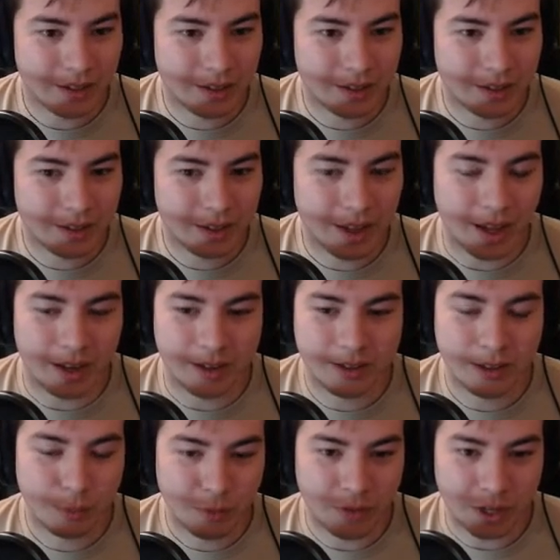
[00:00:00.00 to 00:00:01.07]
Again,
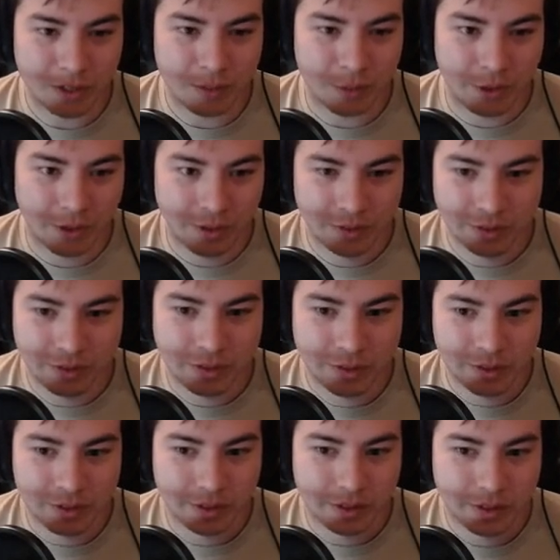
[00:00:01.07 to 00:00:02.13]
super flexible.
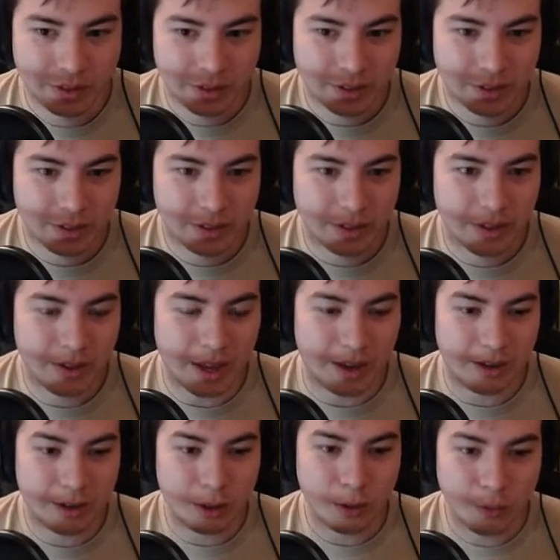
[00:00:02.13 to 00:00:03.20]
You get
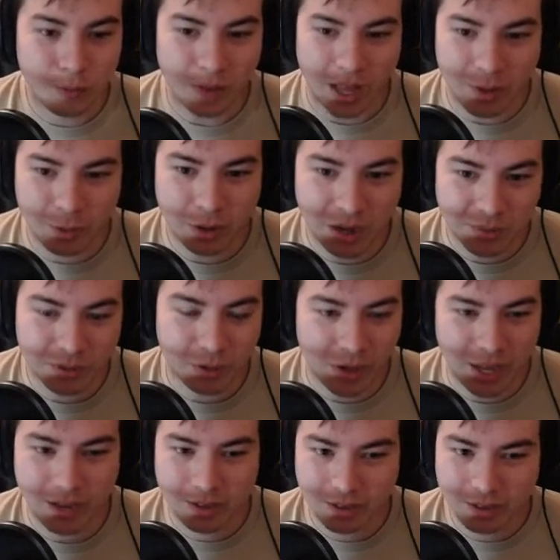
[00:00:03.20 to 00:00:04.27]
2 5-drops for
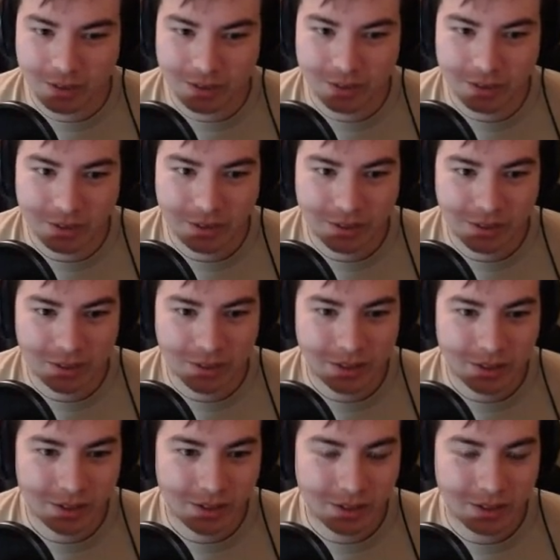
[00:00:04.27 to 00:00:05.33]
8.
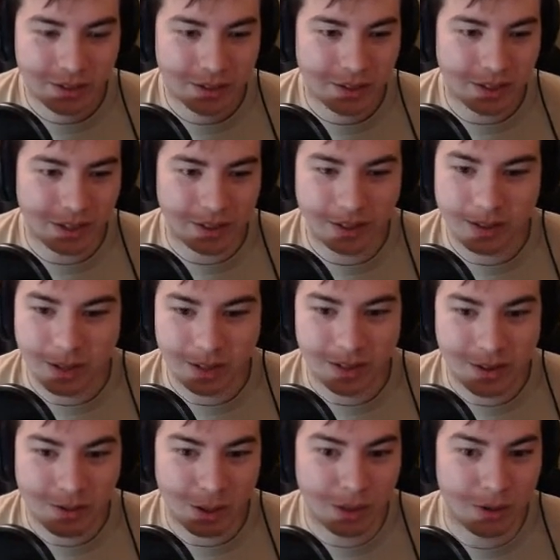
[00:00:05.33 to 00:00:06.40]
Like
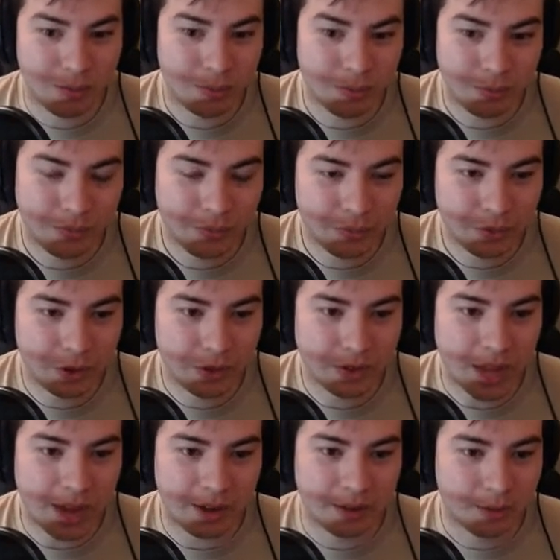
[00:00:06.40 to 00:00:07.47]
and they're
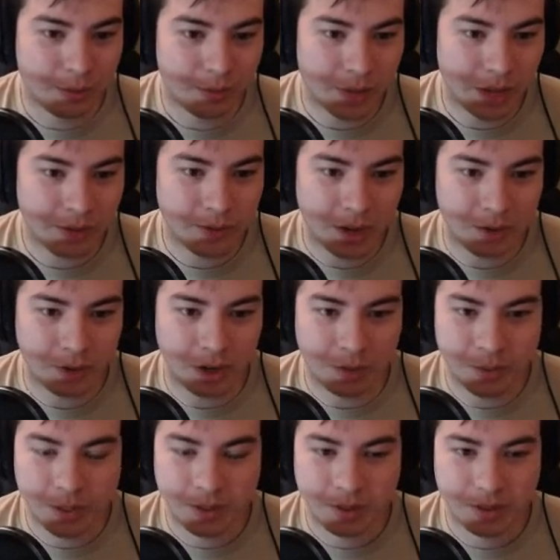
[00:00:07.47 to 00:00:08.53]
statted as
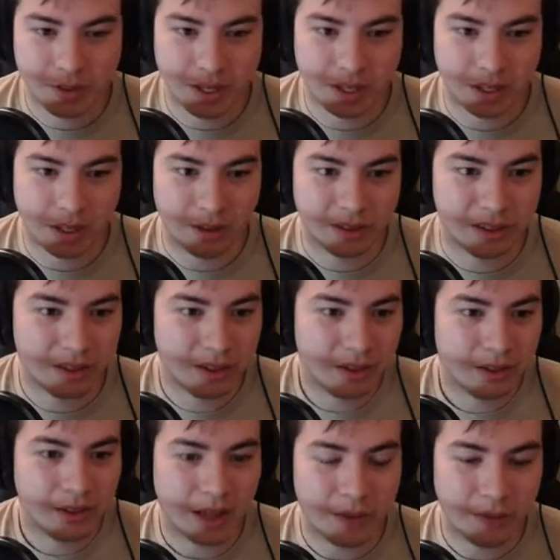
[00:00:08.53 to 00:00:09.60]
5-drops. It's not like they
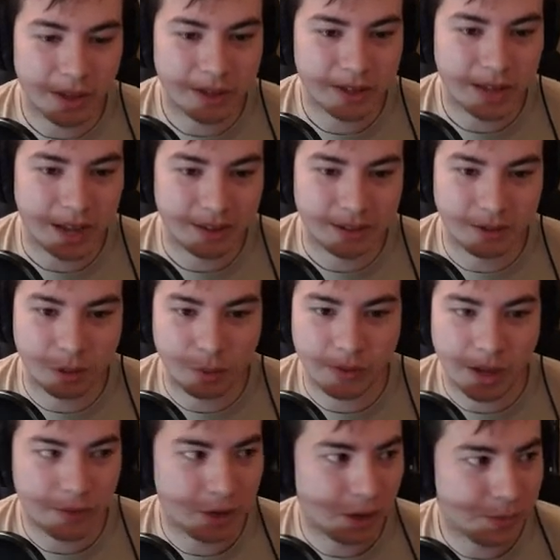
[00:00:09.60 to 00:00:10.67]
have less stats than normal
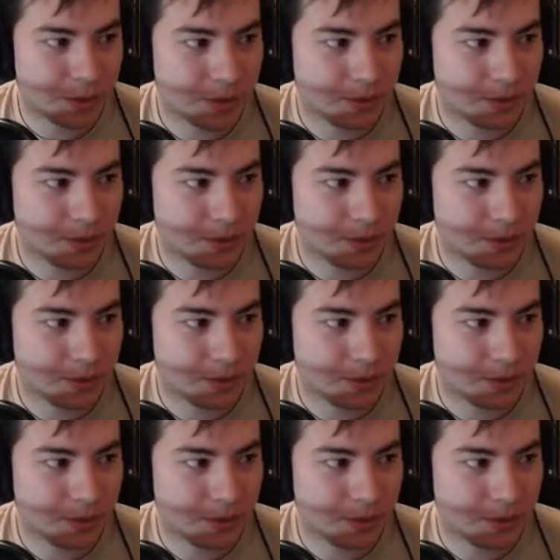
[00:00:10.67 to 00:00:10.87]
5-drops.